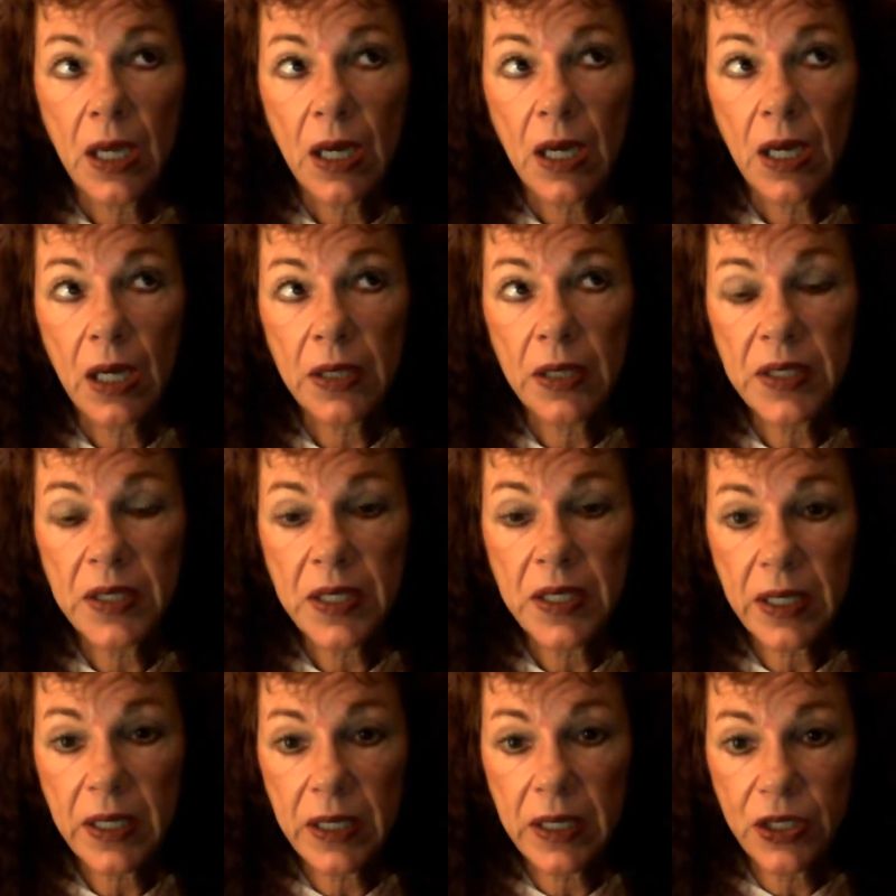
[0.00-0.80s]
The
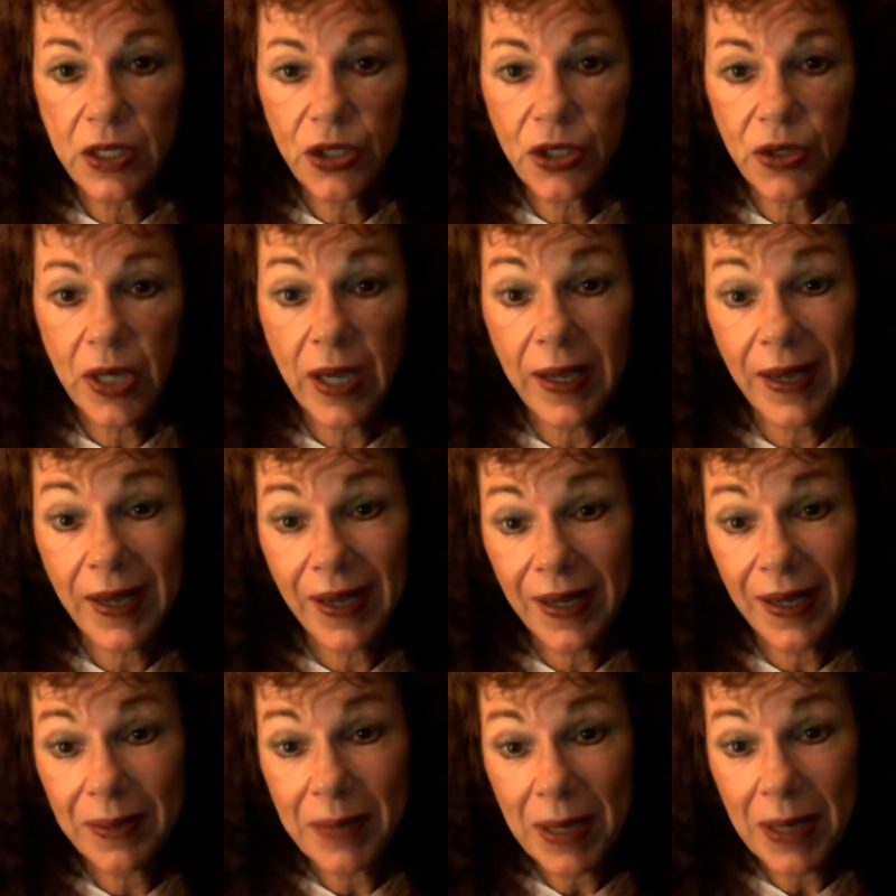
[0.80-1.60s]
second injury I
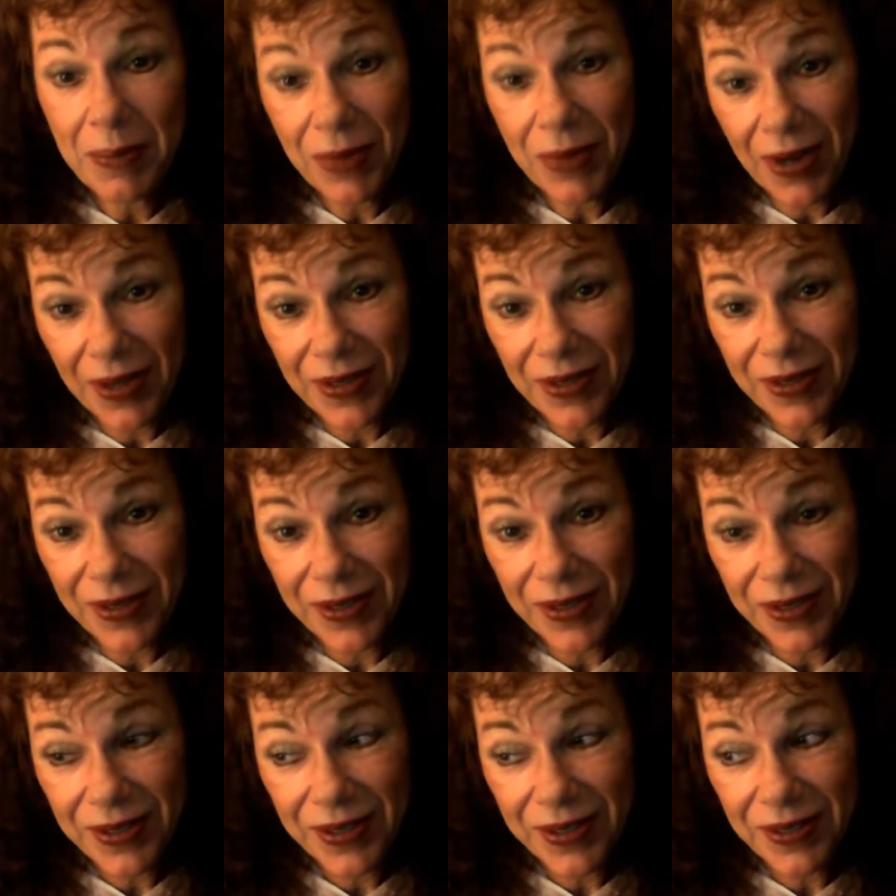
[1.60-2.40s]
had, my
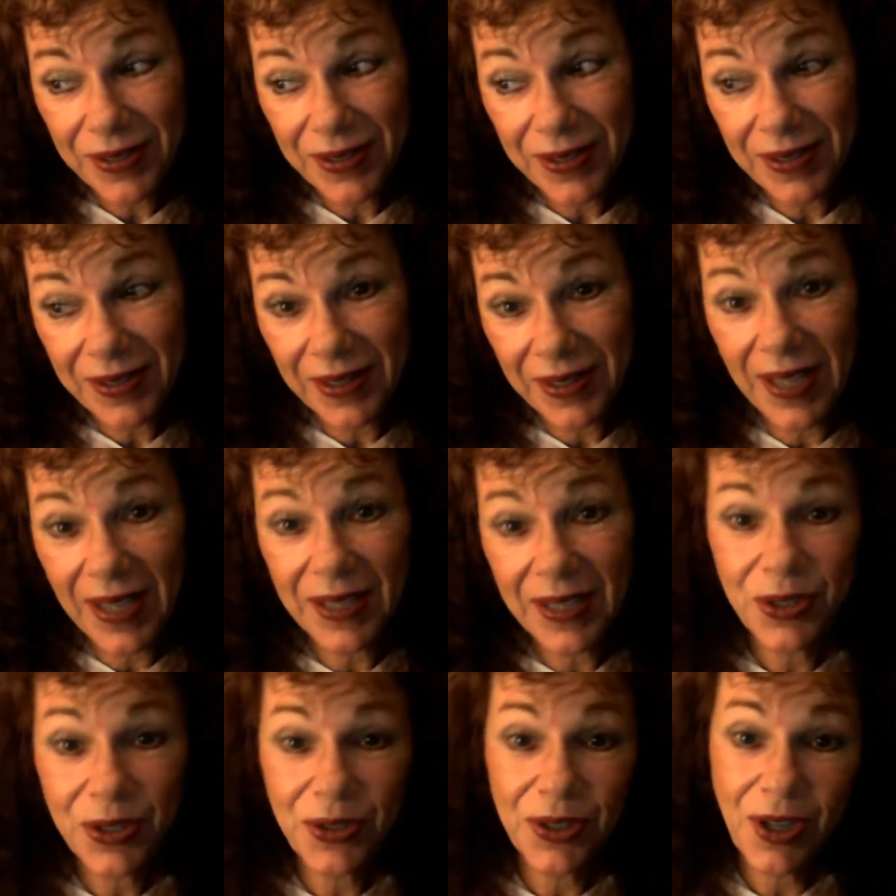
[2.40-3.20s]
brothers
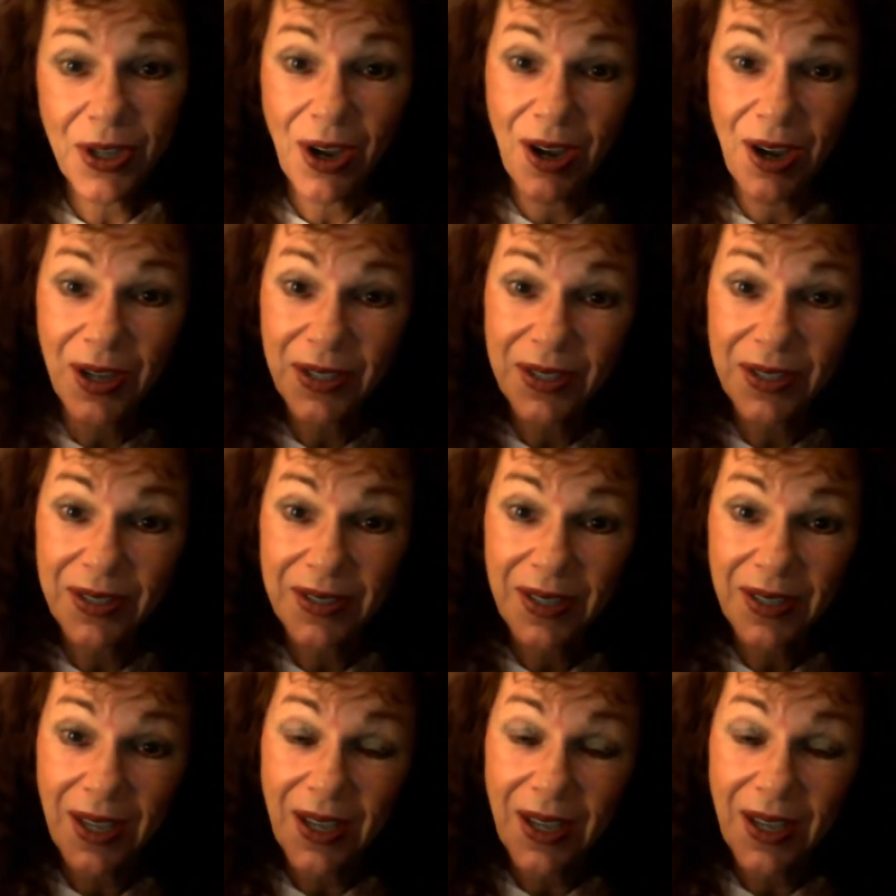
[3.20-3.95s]
liked to toss